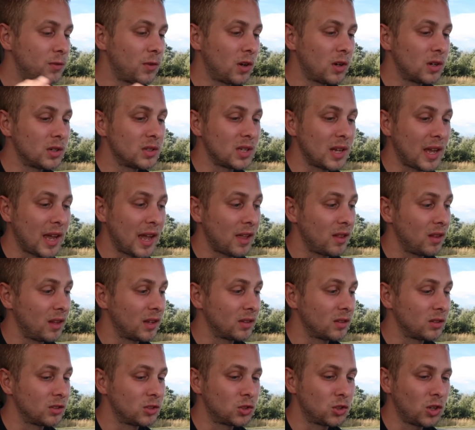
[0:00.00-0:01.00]
far as that,
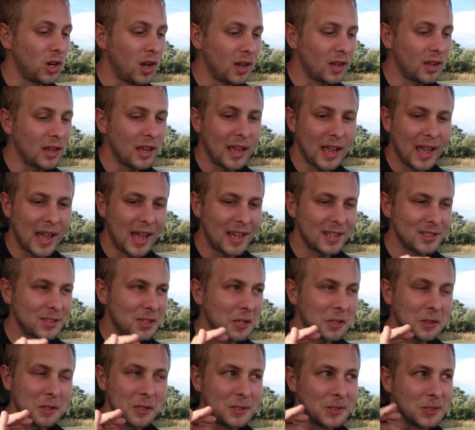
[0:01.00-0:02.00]
like the truck, it
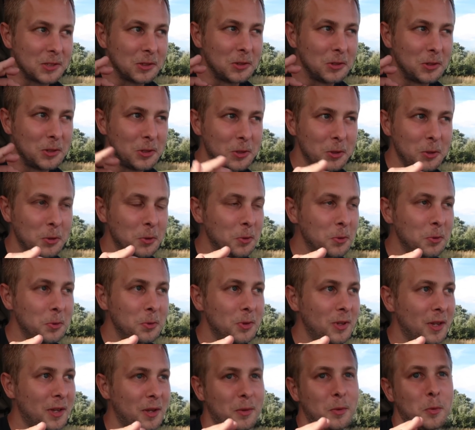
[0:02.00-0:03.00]
has like these
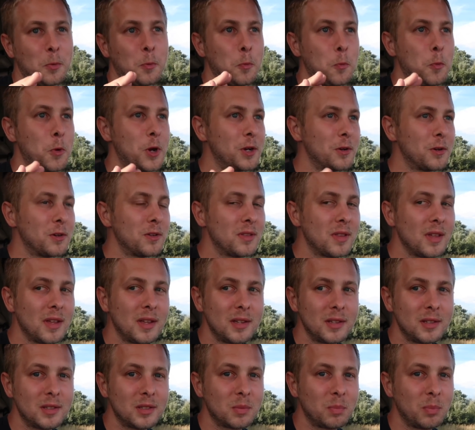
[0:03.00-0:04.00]
little like weird
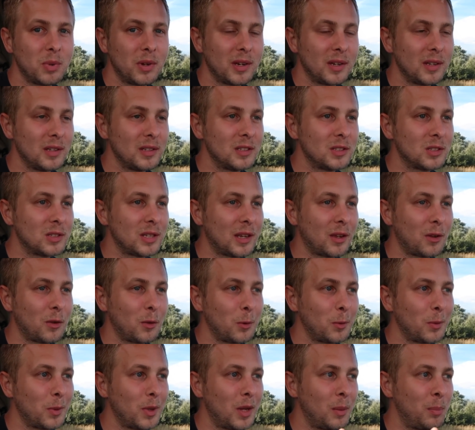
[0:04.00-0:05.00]
things, but it's like
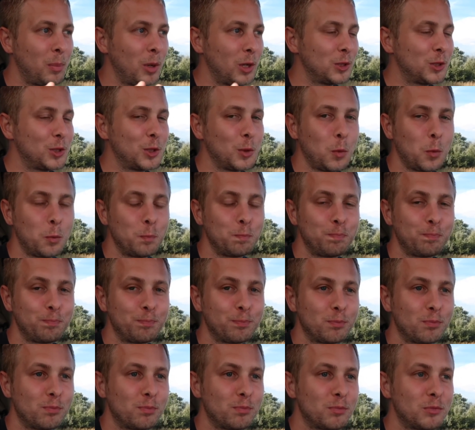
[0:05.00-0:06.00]
a bunch of
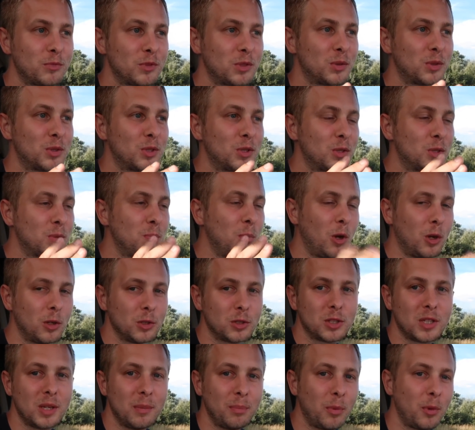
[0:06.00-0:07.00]
small
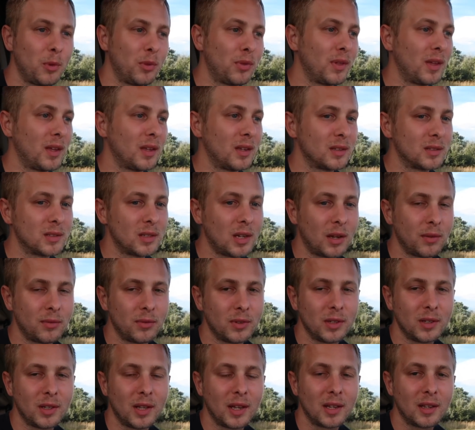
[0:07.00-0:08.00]
simple things, I
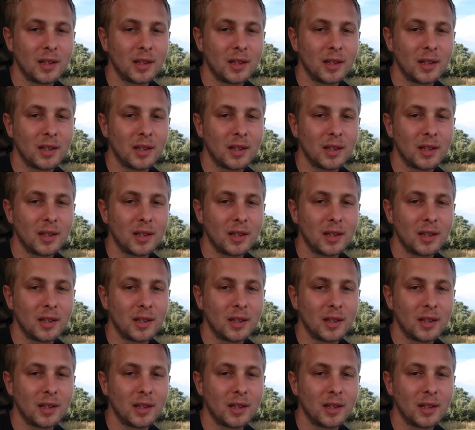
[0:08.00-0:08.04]
feel.